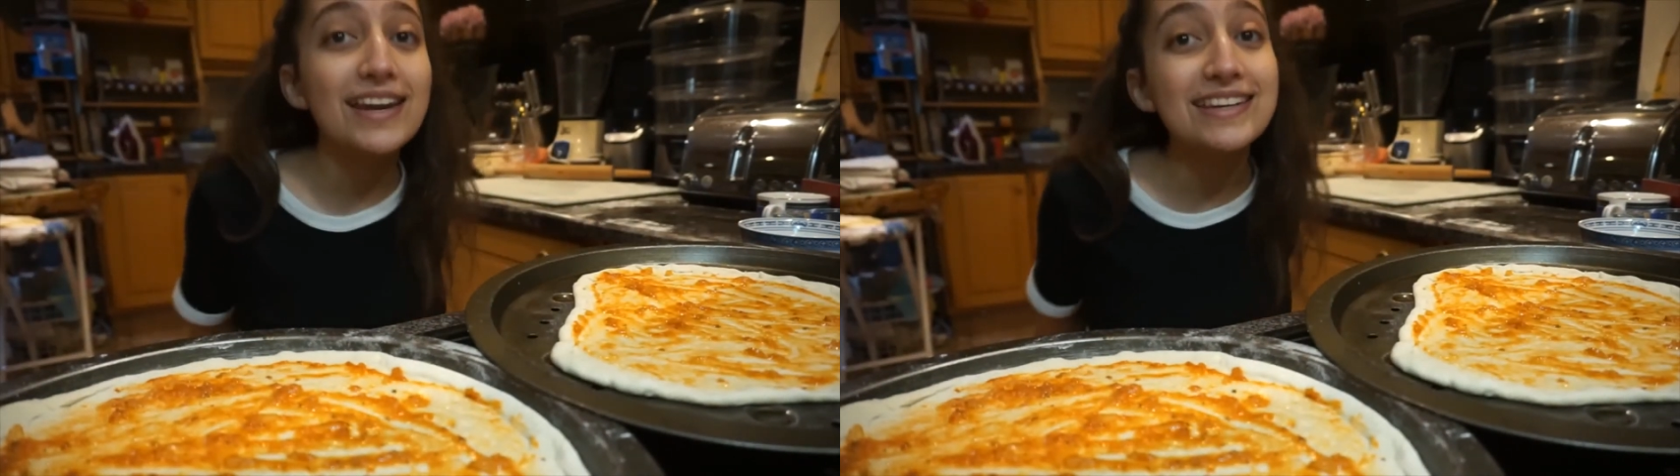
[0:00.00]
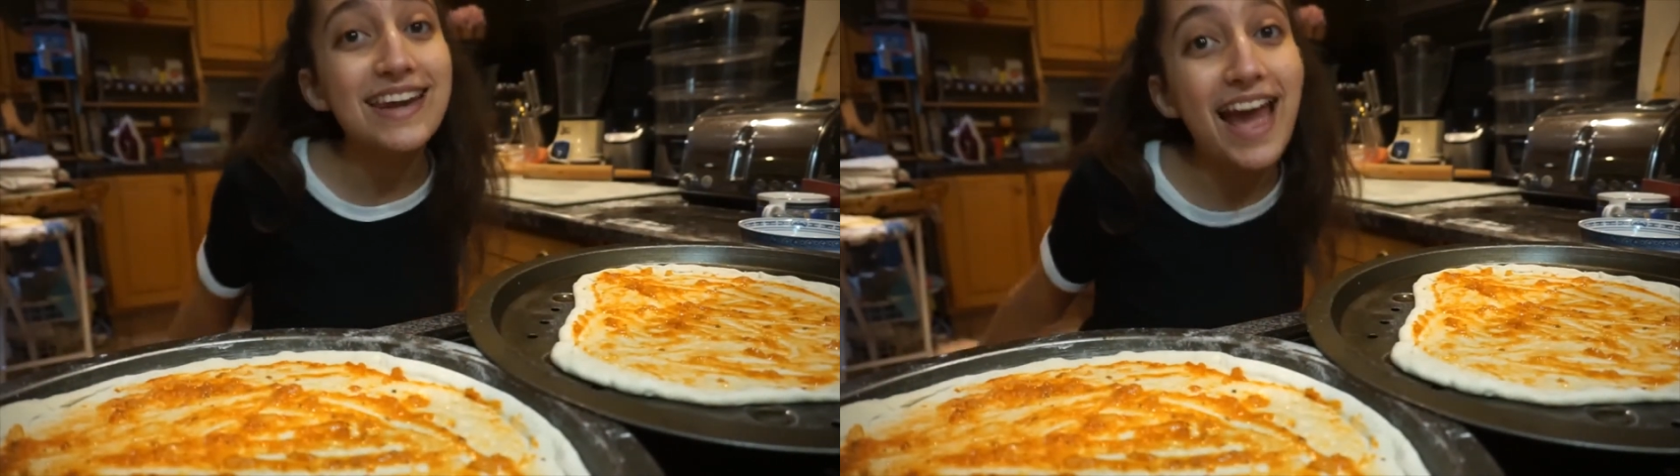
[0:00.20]

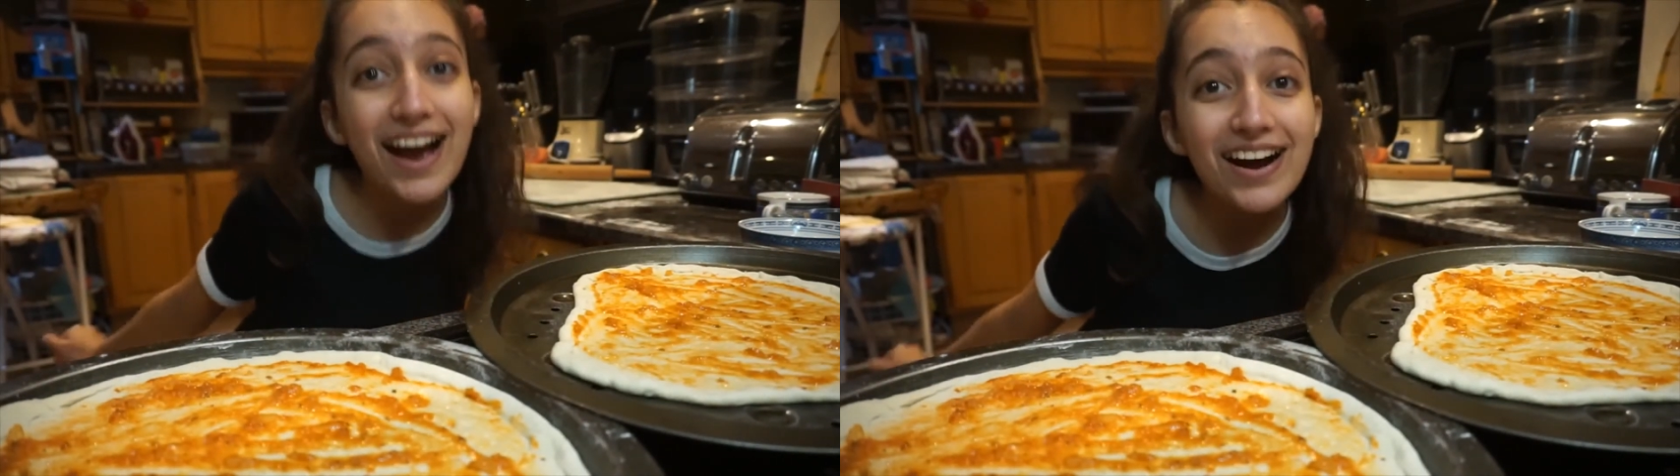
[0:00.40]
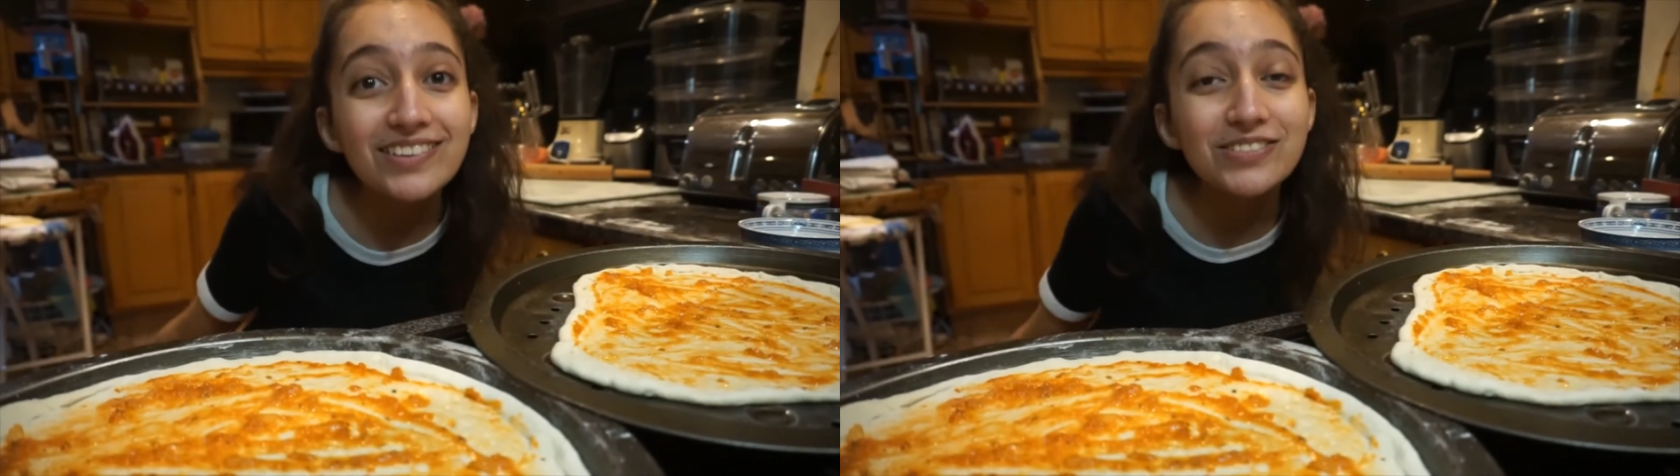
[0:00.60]

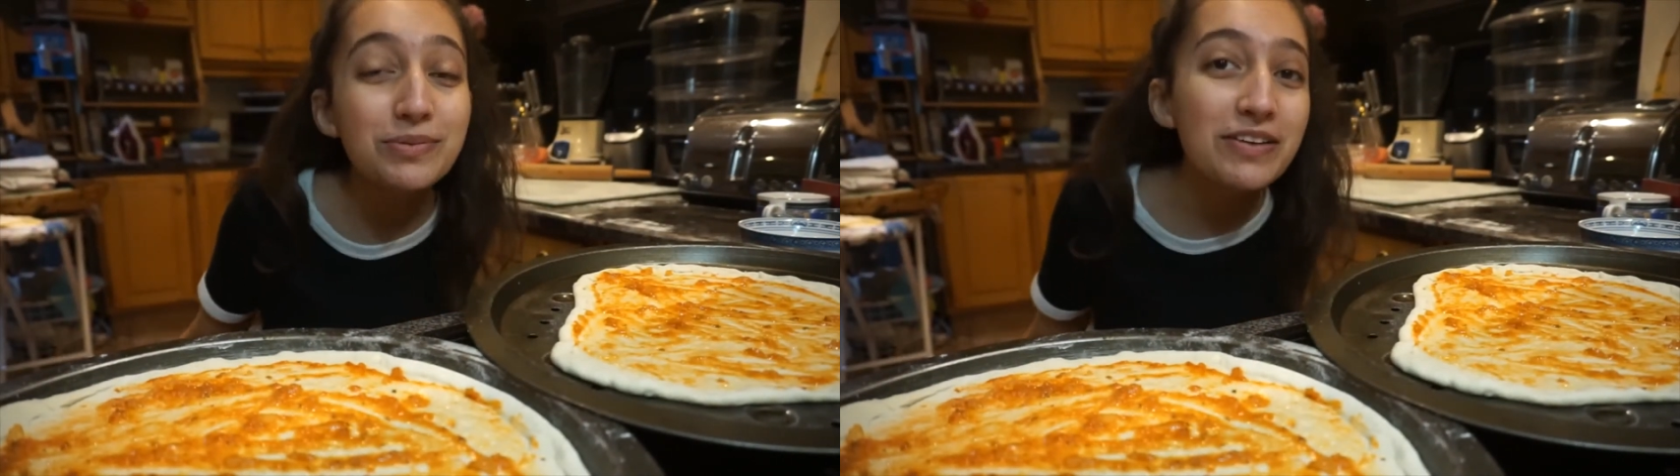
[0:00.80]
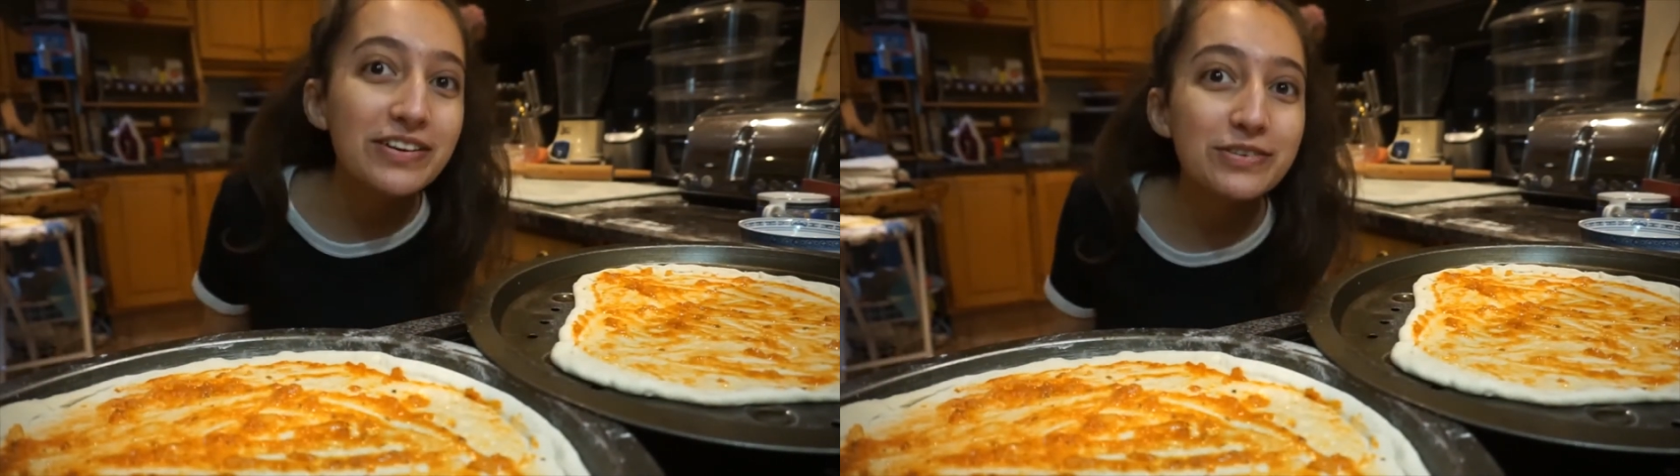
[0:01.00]
now for
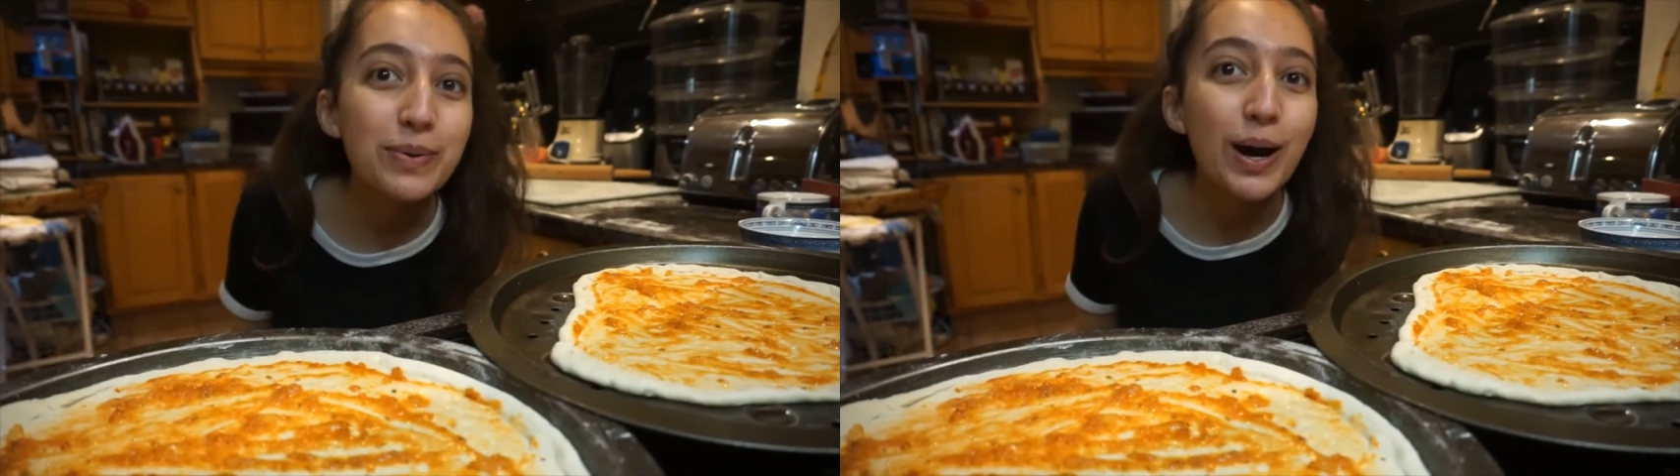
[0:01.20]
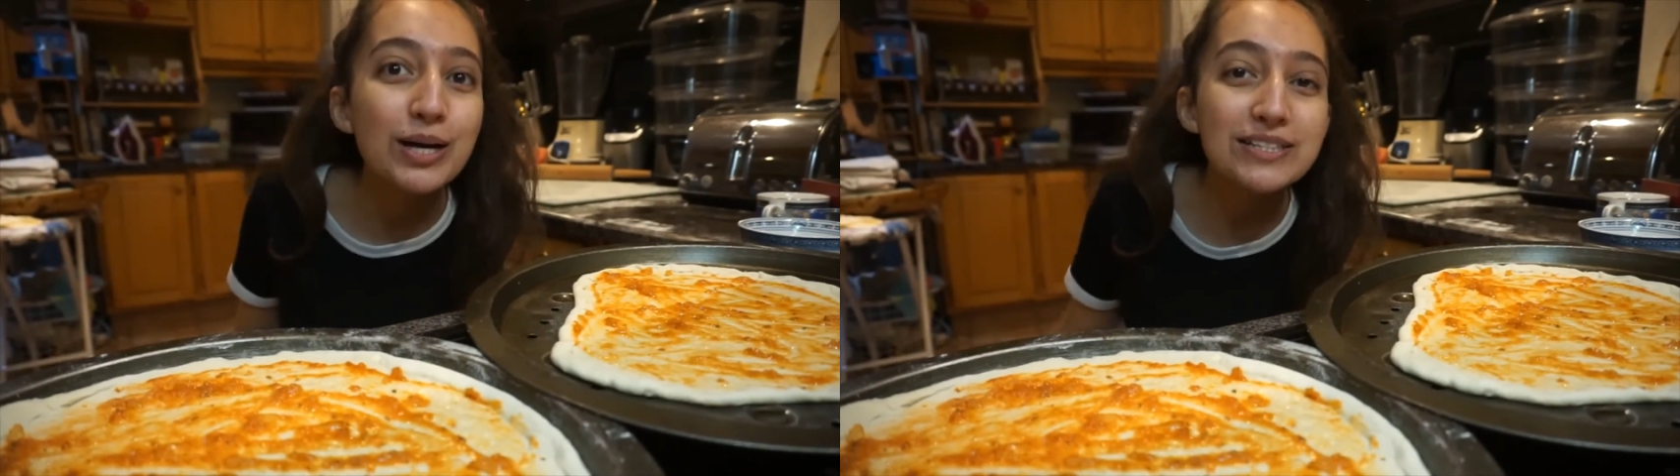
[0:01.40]
my favorite
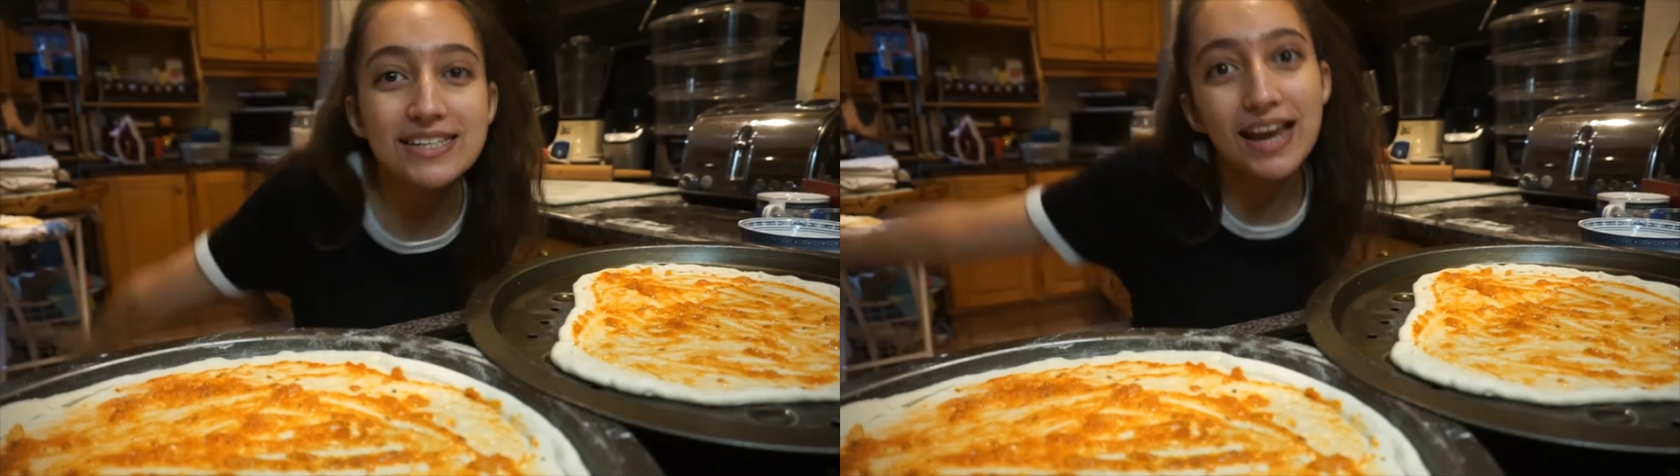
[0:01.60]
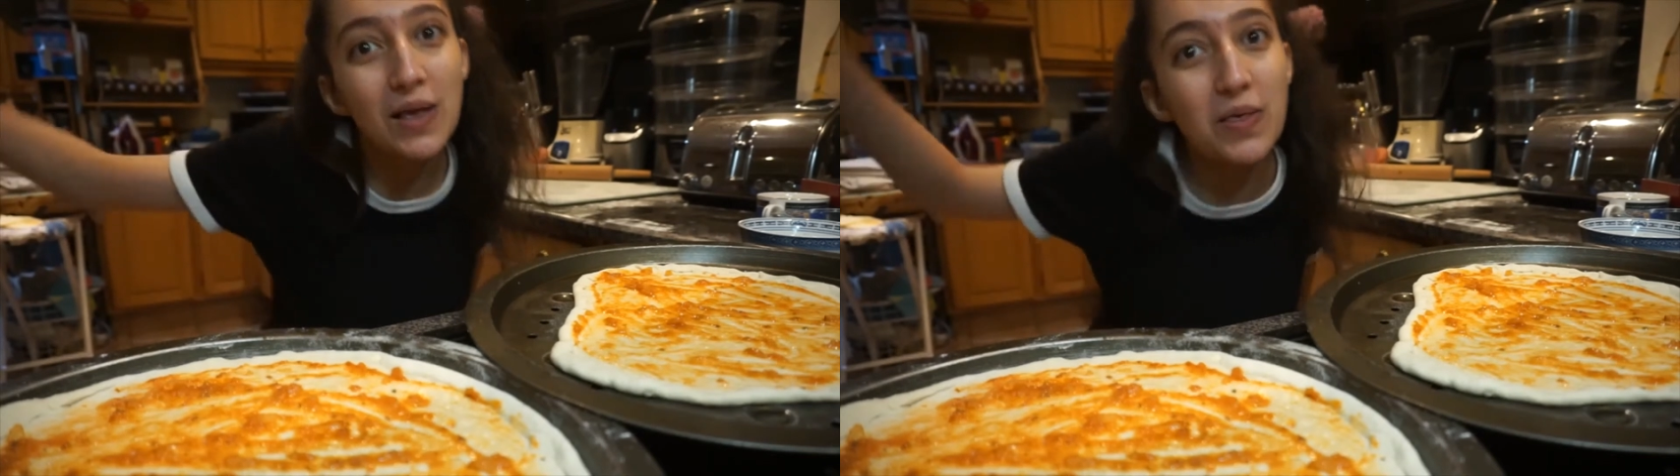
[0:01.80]
part,
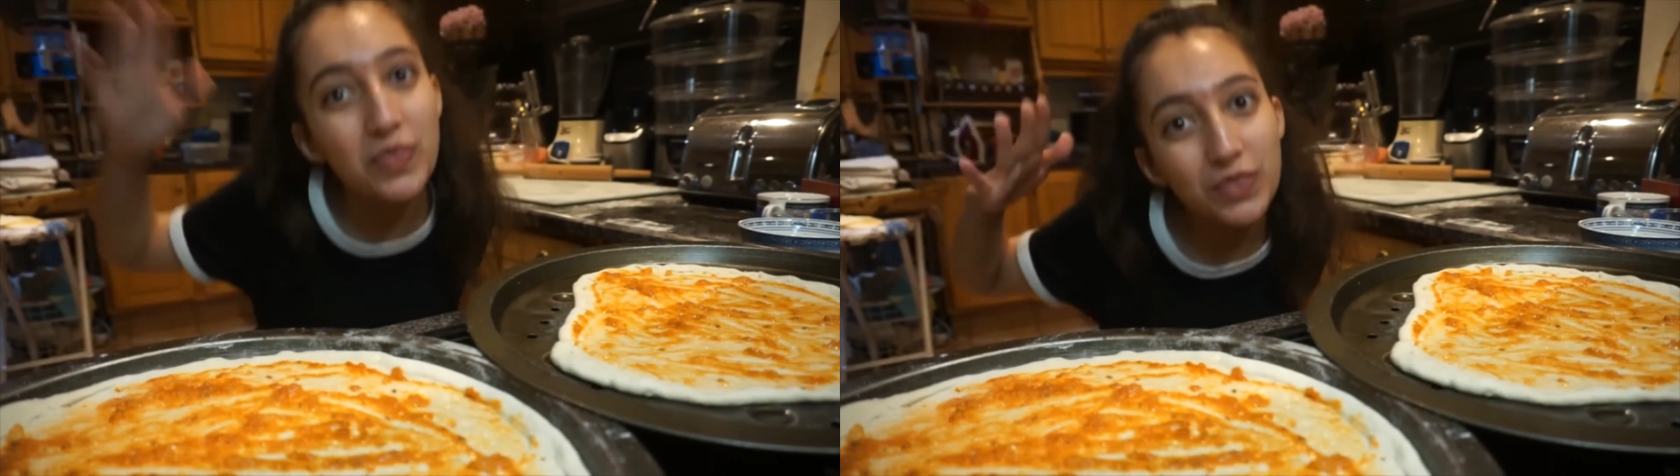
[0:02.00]
the